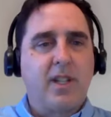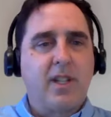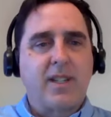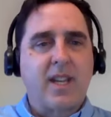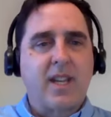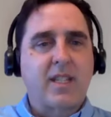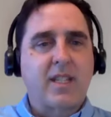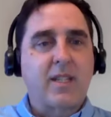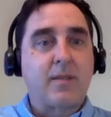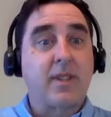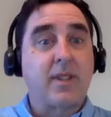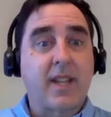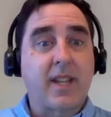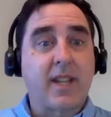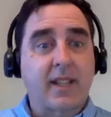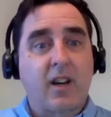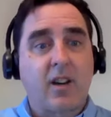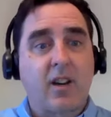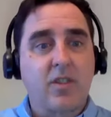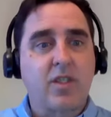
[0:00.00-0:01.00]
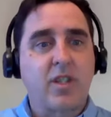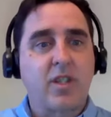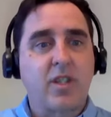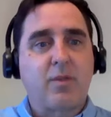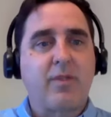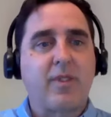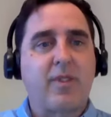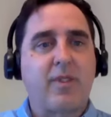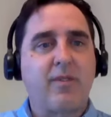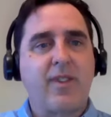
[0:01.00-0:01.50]
to take some of the technologies
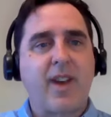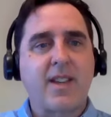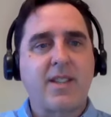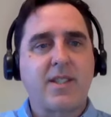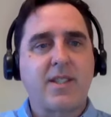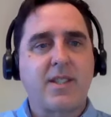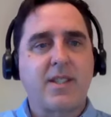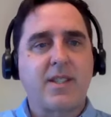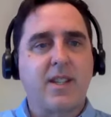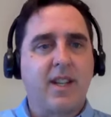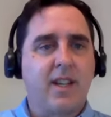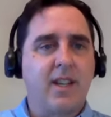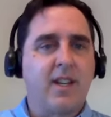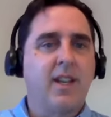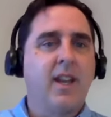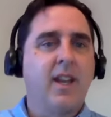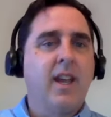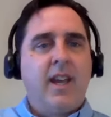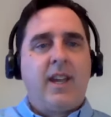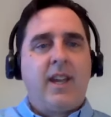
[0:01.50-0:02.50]
we've invested in